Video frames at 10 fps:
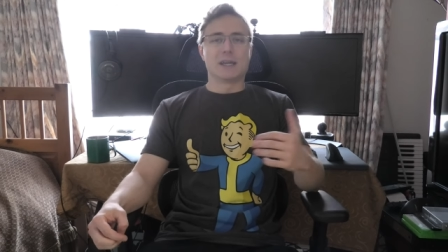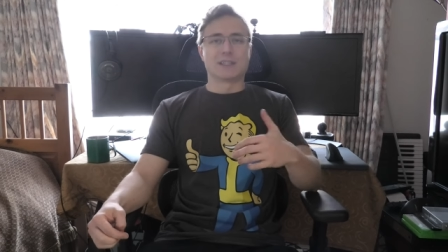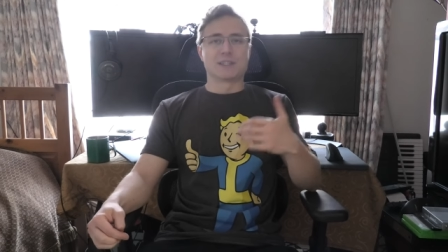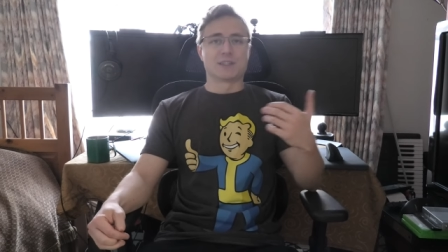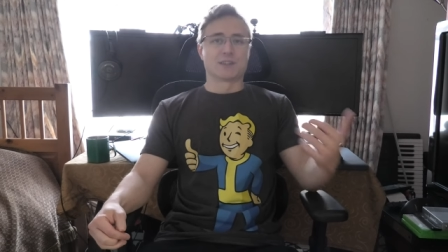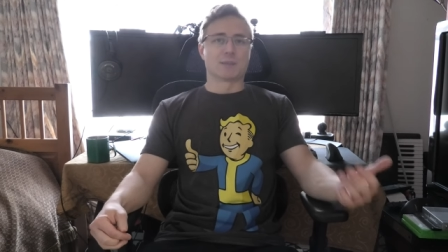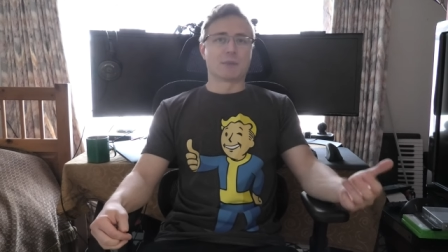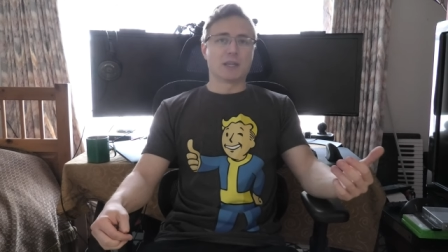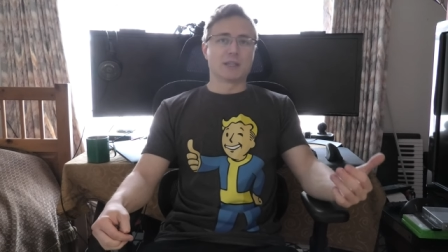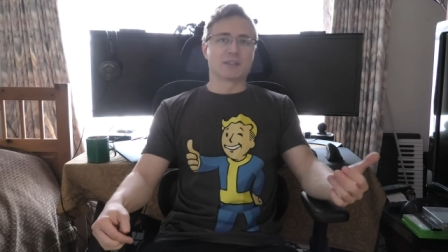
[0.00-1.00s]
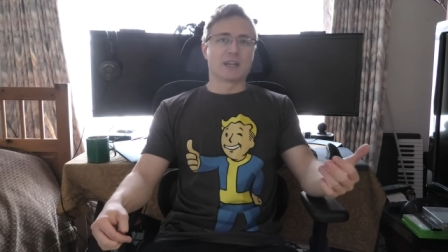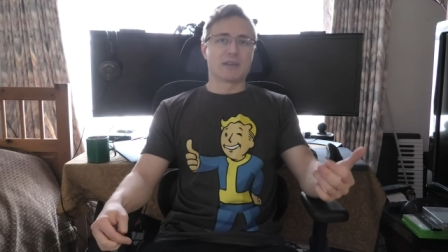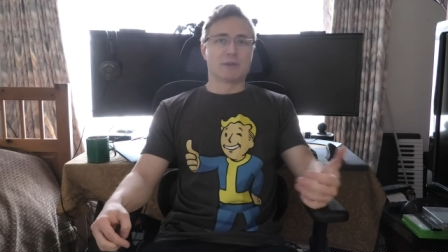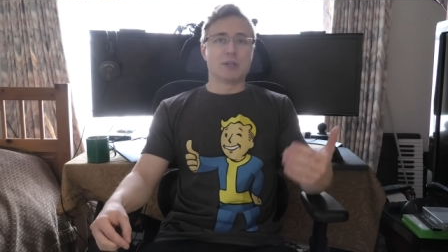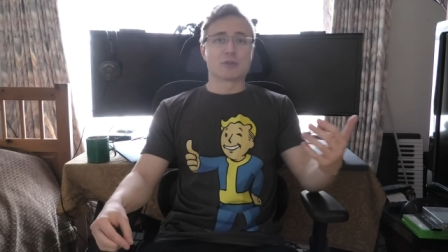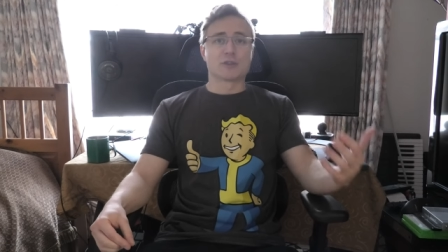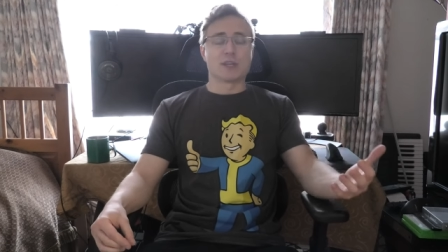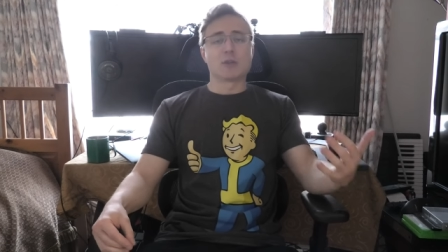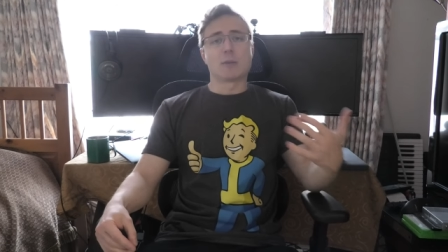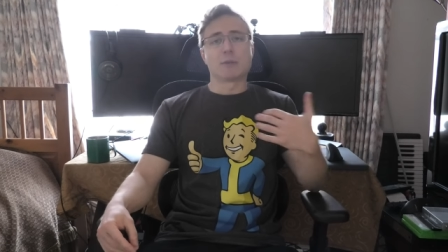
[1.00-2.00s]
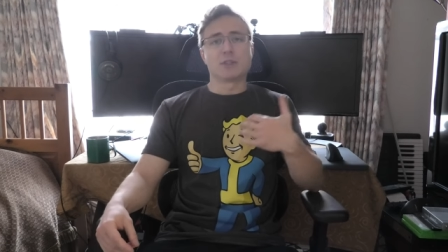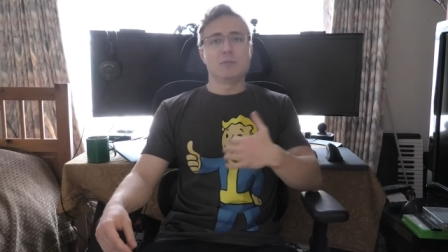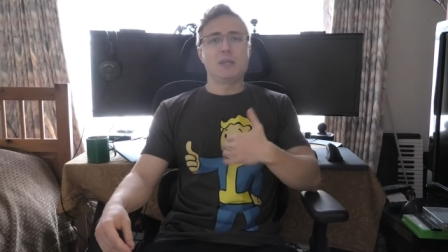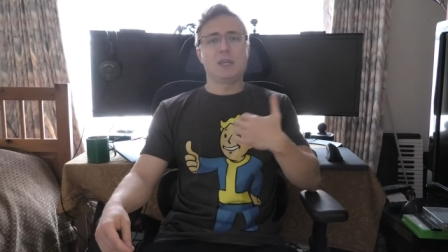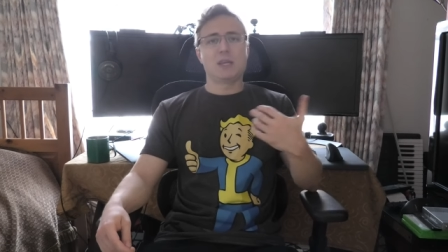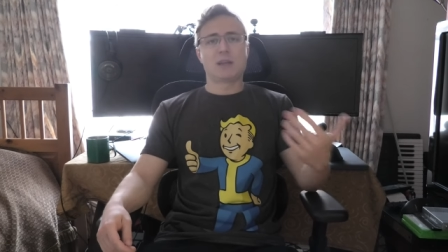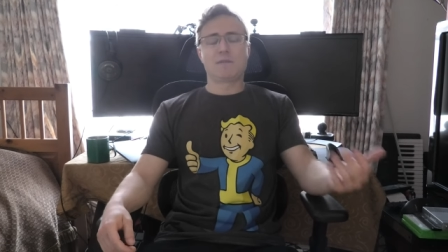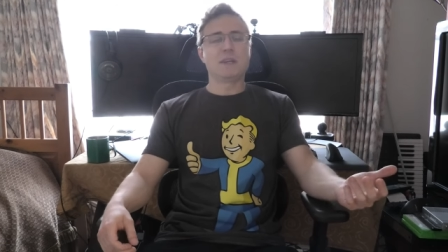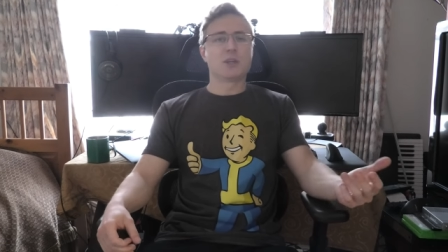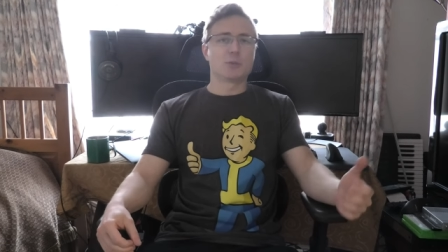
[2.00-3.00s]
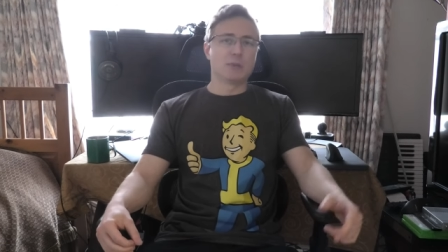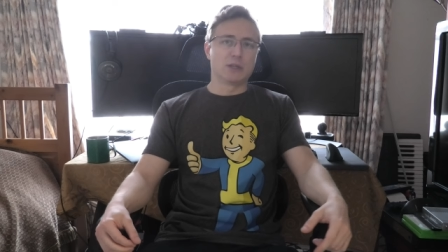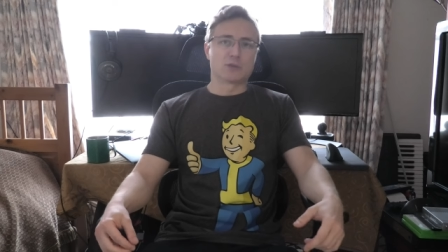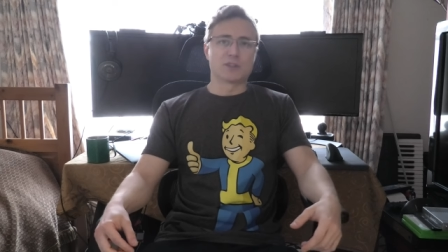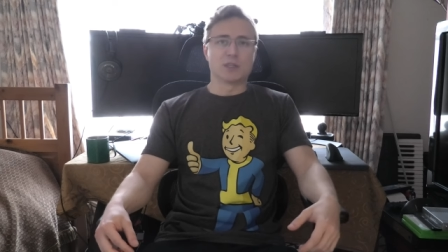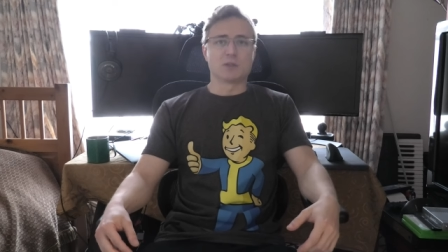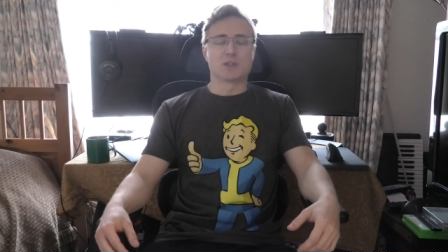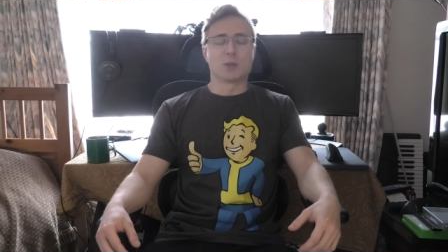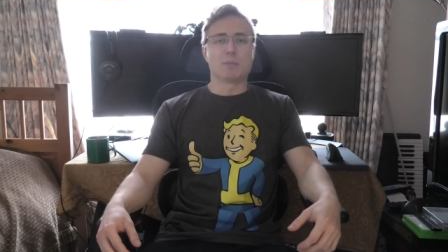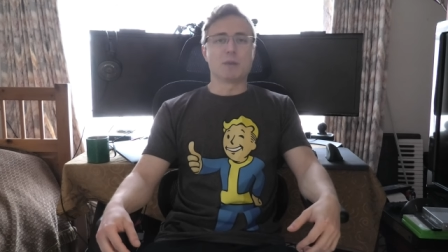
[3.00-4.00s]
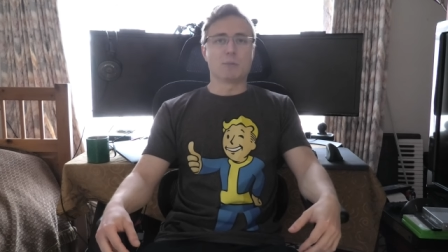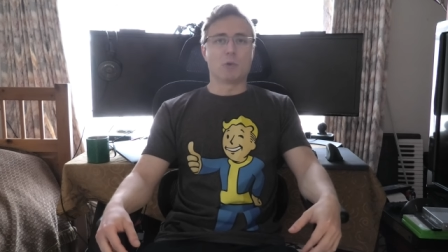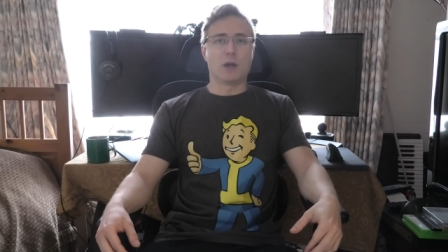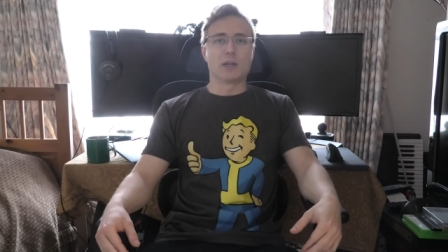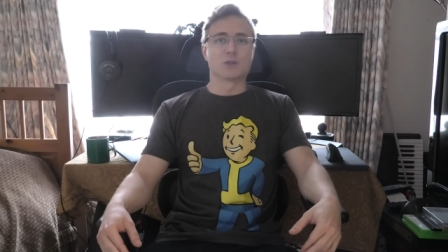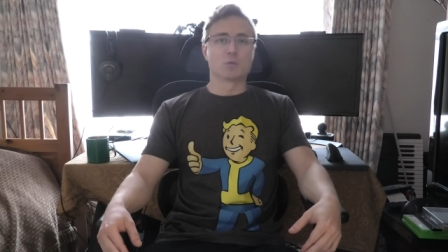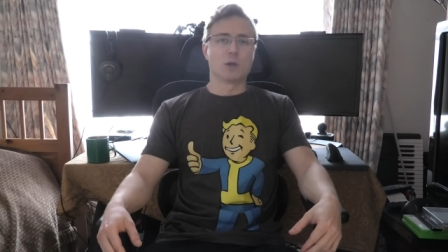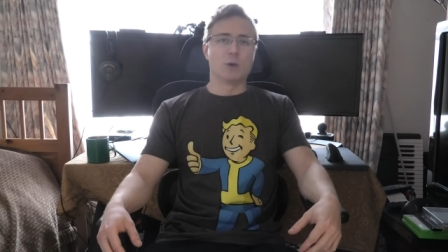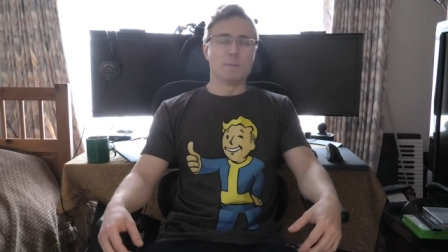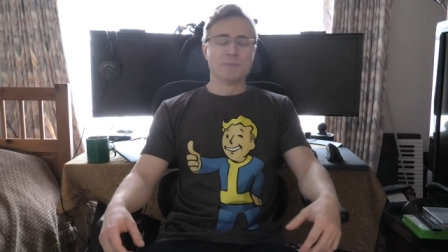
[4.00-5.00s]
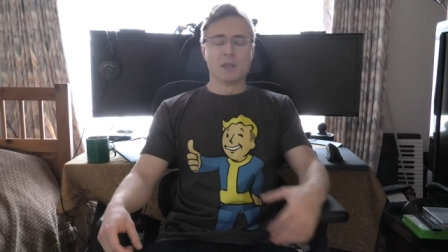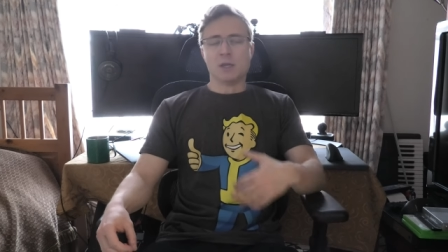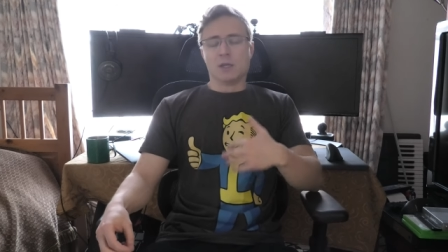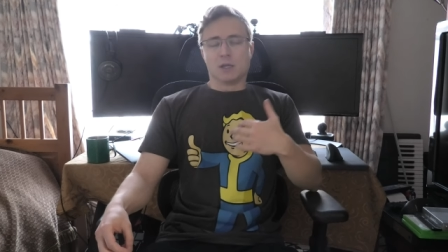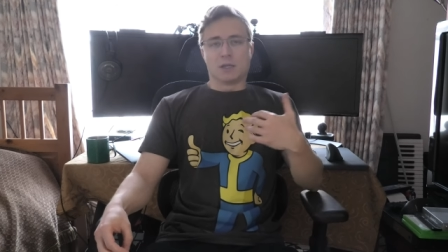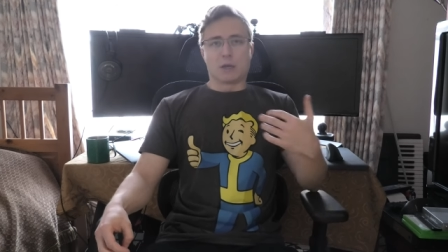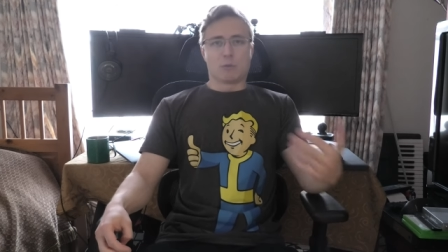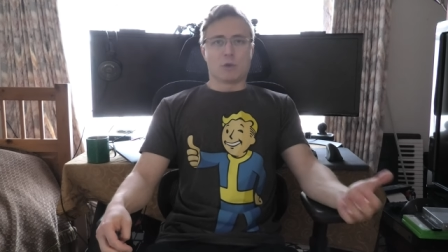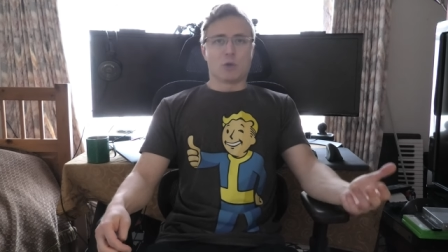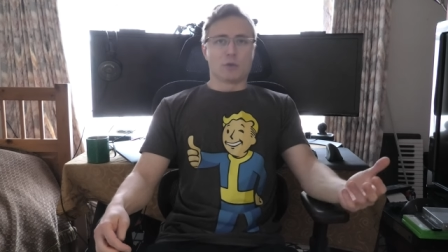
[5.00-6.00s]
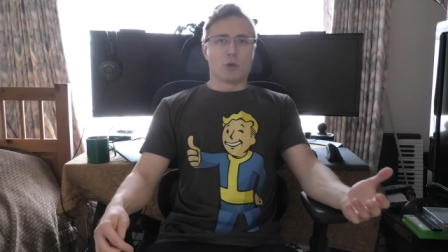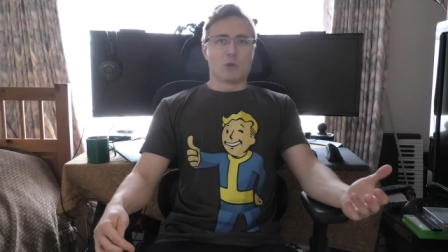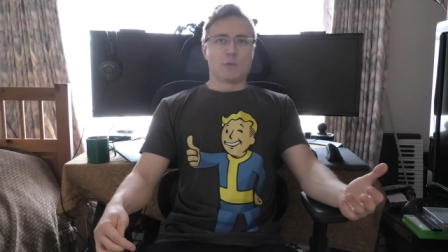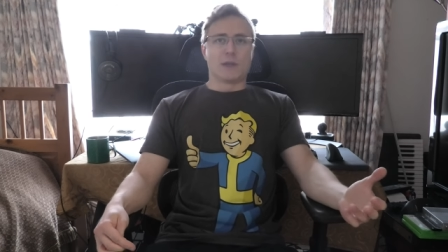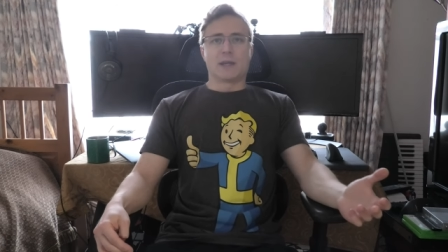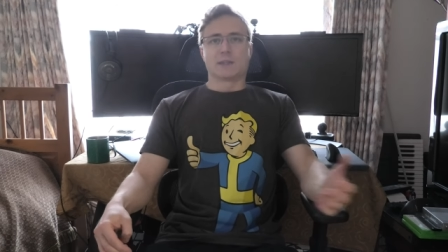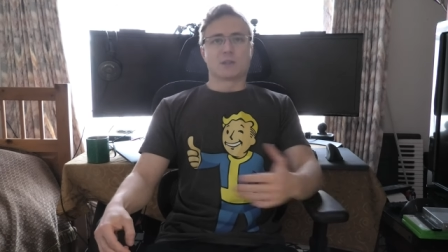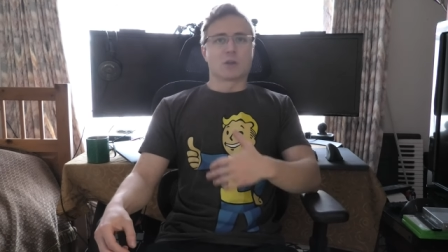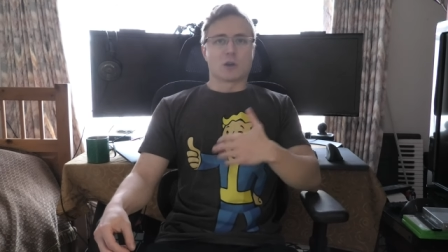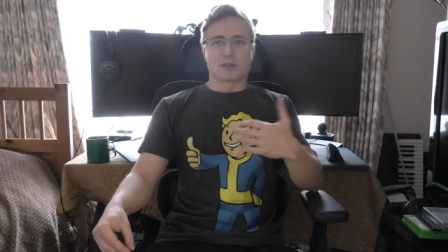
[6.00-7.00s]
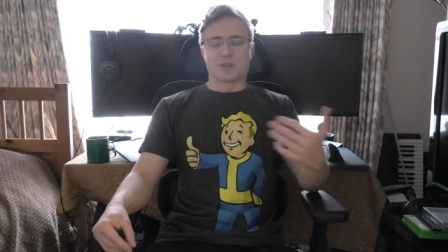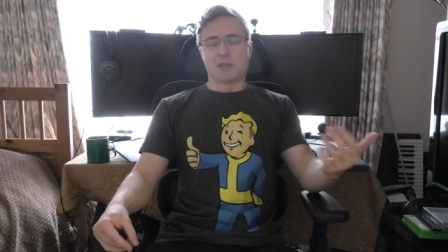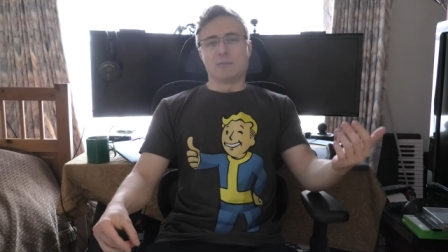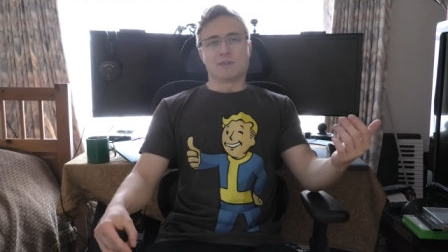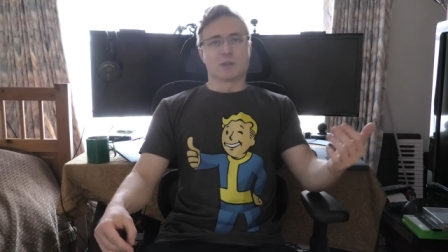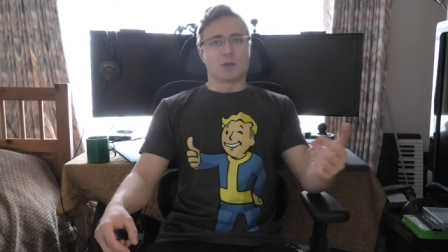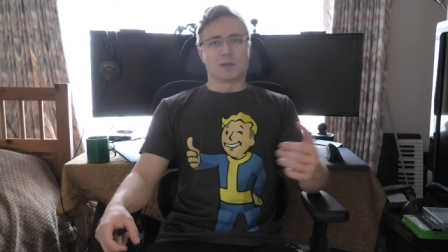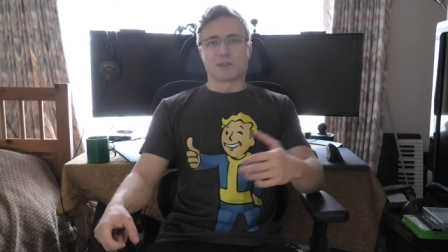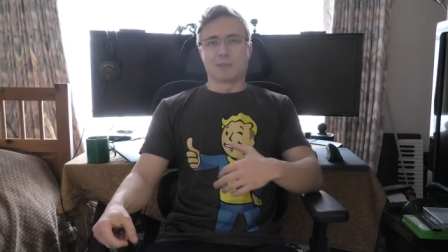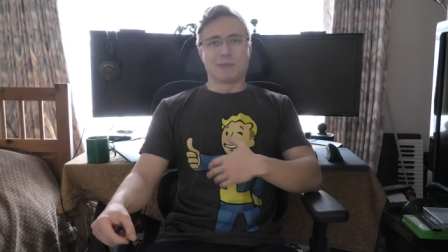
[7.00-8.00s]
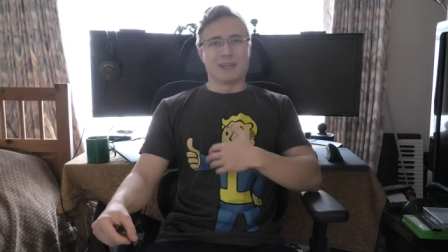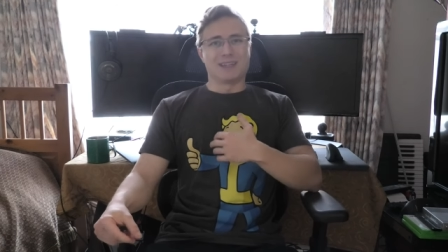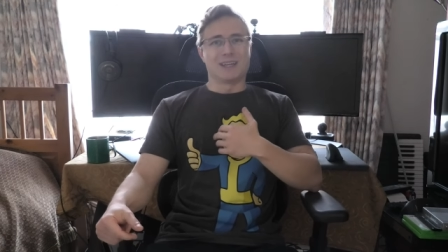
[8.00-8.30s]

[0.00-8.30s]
as this is something that's kind of an interesting topic to me, and I figure it'd be interesting to some people as well. Now, we all know that car sims are something